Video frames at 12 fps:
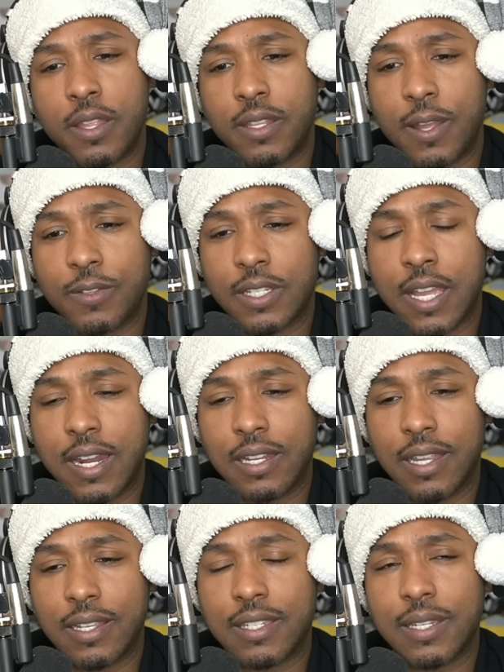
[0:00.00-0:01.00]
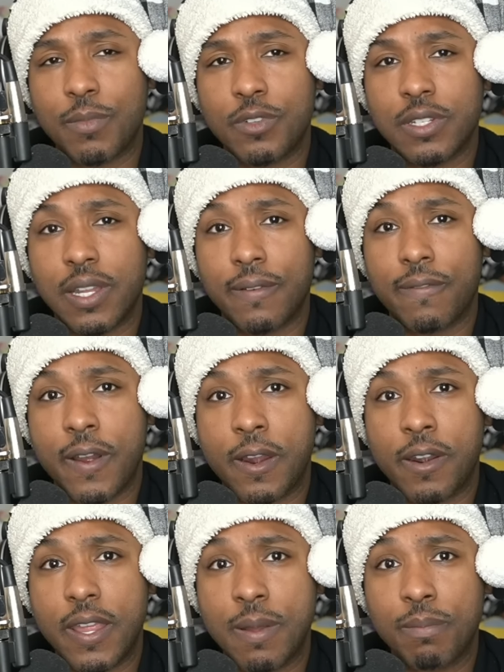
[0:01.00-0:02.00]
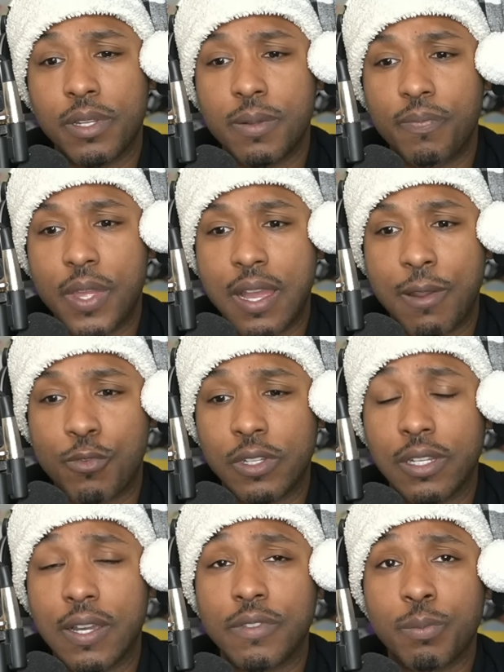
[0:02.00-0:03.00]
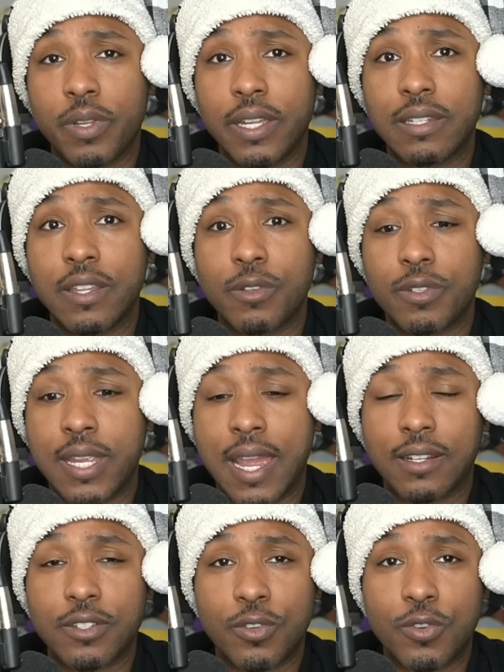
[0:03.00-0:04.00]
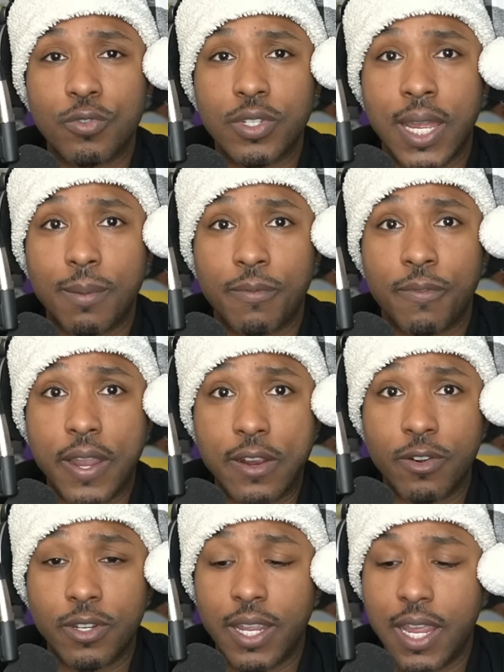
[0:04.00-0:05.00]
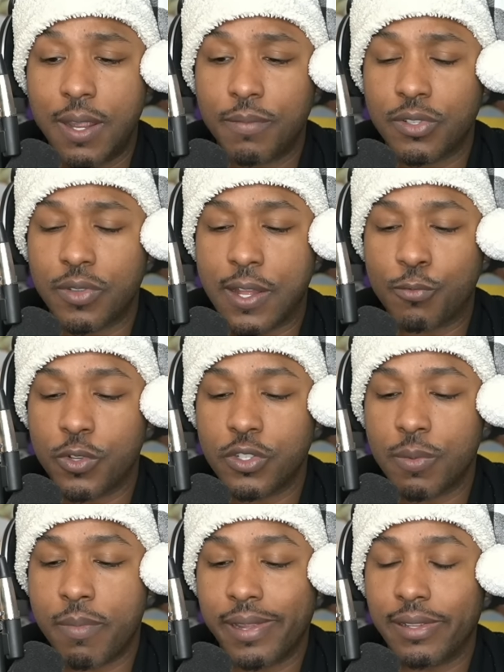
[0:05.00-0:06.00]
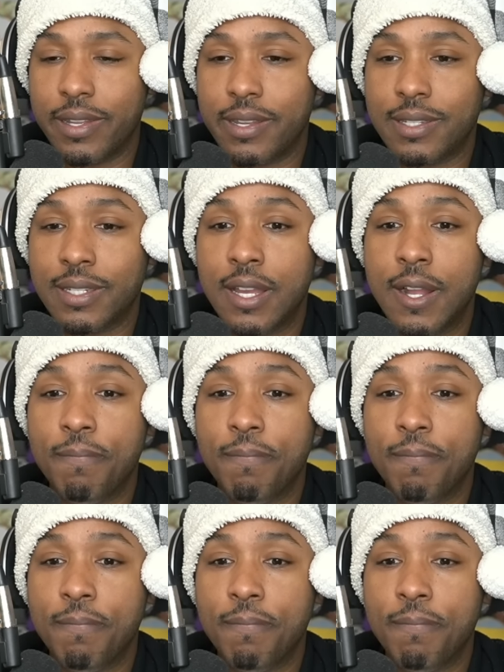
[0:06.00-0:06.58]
That's kind of like similar to like Fire Emblem. I would love to play another tactical type fighter game. So that one's on my list.